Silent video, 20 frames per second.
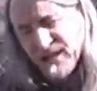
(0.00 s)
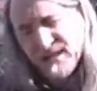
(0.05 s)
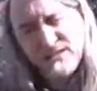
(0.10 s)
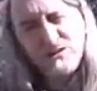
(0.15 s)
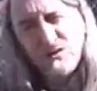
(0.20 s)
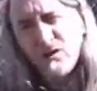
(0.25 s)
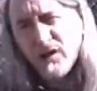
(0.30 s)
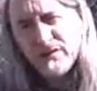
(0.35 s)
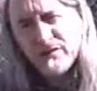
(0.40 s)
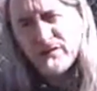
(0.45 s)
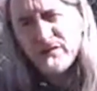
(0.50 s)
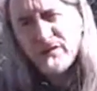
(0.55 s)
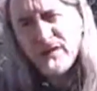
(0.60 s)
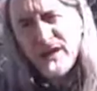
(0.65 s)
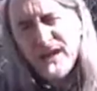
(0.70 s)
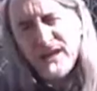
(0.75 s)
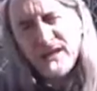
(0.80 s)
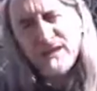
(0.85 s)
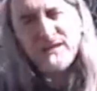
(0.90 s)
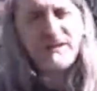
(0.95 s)
is all you
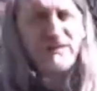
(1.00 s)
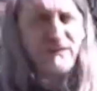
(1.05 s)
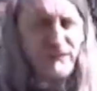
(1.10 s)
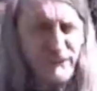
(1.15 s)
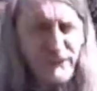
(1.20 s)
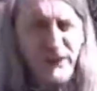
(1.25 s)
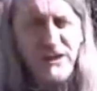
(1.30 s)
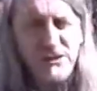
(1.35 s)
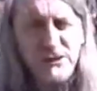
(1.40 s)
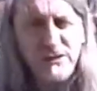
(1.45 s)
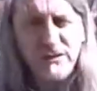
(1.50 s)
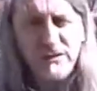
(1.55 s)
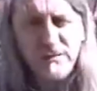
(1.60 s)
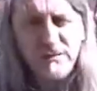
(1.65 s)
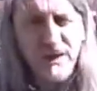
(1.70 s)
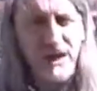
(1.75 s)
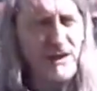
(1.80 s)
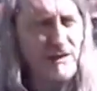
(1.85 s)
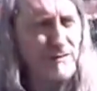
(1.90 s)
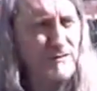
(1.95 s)
need to freshen your
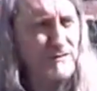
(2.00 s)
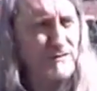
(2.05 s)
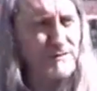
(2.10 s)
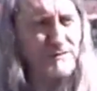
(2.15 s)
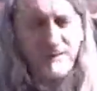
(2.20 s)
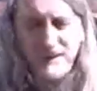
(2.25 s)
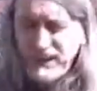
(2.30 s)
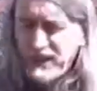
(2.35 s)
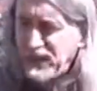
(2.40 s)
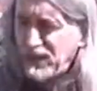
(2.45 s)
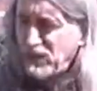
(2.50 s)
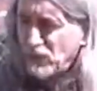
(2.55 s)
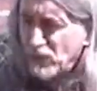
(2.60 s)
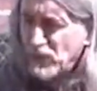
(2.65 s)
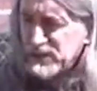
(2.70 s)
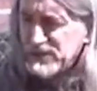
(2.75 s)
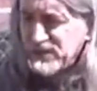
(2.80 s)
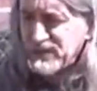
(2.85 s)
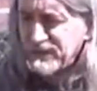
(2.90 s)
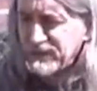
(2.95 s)
mouth.
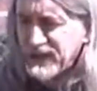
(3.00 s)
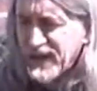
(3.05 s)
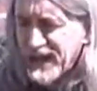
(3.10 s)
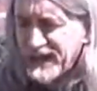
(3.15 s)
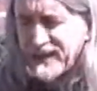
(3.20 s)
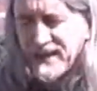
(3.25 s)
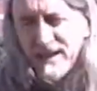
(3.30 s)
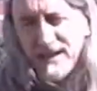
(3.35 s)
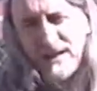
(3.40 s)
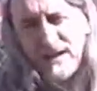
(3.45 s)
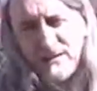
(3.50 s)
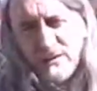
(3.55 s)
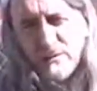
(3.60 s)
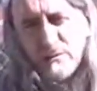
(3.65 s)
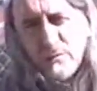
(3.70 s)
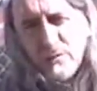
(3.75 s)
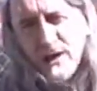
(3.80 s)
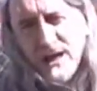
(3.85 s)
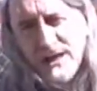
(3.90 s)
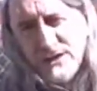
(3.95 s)
Once you've got that on your
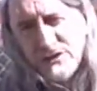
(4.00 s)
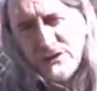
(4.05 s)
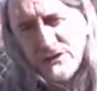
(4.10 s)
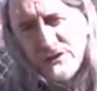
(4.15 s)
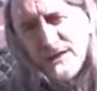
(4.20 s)
brush,